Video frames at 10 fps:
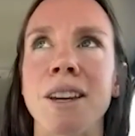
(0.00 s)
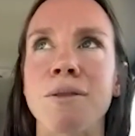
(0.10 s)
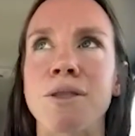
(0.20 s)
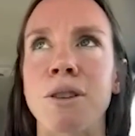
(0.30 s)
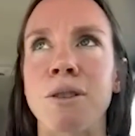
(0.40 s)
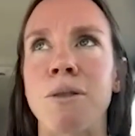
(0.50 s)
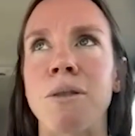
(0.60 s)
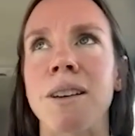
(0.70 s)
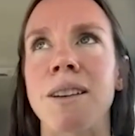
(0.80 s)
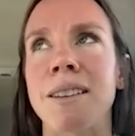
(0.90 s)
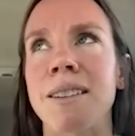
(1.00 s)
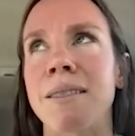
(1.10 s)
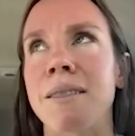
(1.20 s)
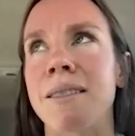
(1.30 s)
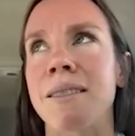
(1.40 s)
so
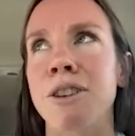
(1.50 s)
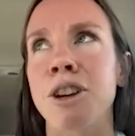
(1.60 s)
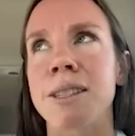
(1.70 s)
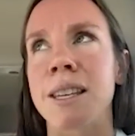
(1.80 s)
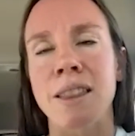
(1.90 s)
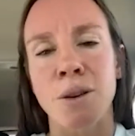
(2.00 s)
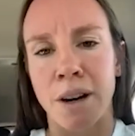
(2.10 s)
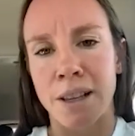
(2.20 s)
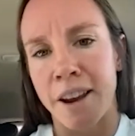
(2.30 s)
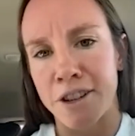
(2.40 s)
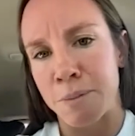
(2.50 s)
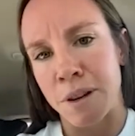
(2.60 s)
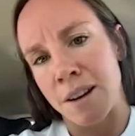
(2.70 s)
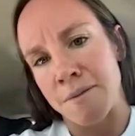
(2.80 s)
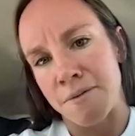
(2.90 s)
seeing the work that I just
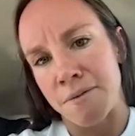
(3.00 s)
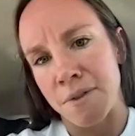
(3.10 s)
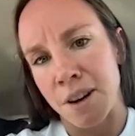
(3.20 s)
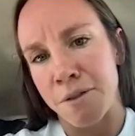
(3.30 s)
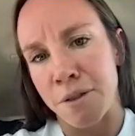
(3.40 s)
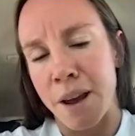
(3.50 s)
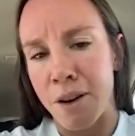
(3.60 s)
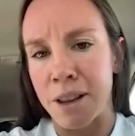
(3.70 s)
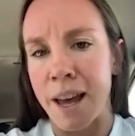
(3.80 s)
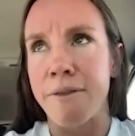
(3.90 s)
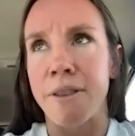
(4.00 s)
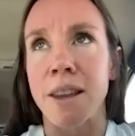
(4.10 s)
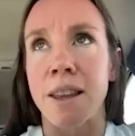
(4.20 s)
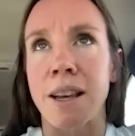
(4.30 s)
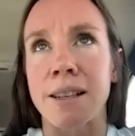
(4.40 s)
put in, for my whole life
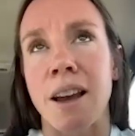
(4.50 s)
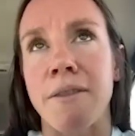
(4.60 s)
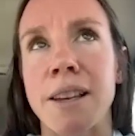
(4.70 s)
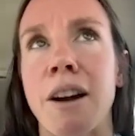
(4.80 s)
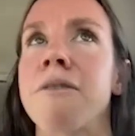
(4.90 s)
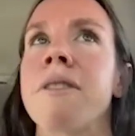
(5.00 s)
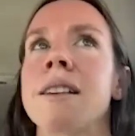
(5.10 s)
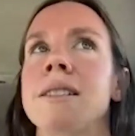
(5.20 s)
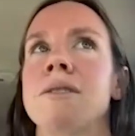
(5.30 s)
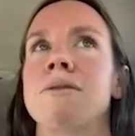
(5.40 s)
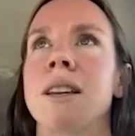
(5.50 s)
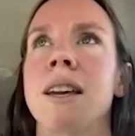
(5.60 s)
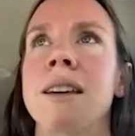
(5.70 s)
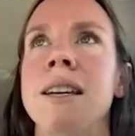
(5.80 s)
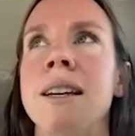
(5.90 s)
and the things that I've sacrificed is
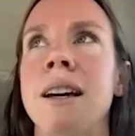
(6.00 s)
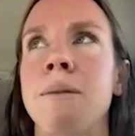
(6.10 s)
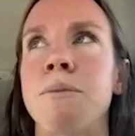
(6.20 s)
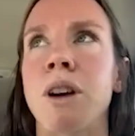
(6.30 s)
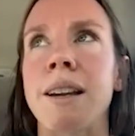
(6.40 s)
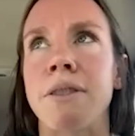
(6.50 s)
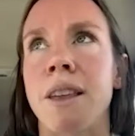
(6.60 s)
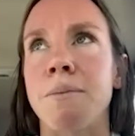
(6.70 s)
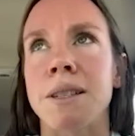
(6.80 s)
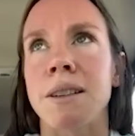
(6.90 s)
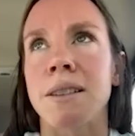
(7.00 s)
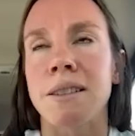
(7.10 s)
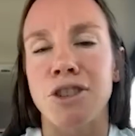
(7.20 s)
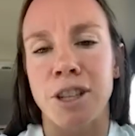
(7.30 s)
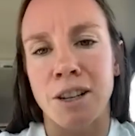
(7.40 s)
really great for them to
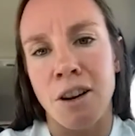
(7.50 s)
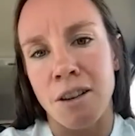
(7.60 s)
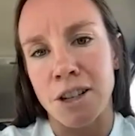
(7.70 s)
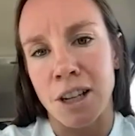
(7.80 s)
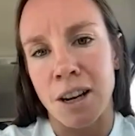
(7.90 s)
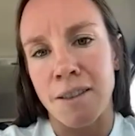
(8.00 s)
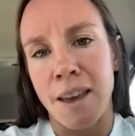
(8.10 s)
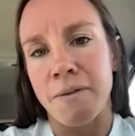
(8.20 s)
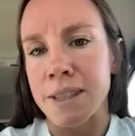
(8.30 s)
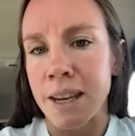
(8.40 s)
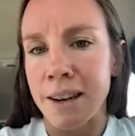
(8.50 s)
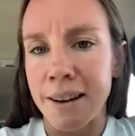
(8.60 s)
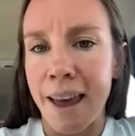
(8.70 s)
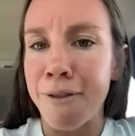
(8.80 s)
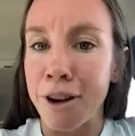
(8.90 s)
just acknowledge kind of they've seen
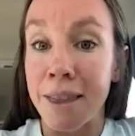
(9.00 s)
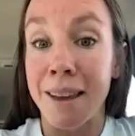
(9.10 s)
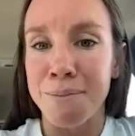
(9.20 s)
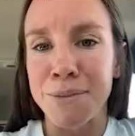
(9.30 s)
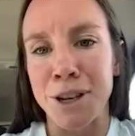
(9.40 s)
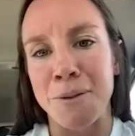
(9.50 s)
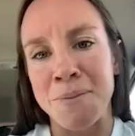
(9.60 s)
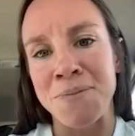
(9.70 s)
everything. So.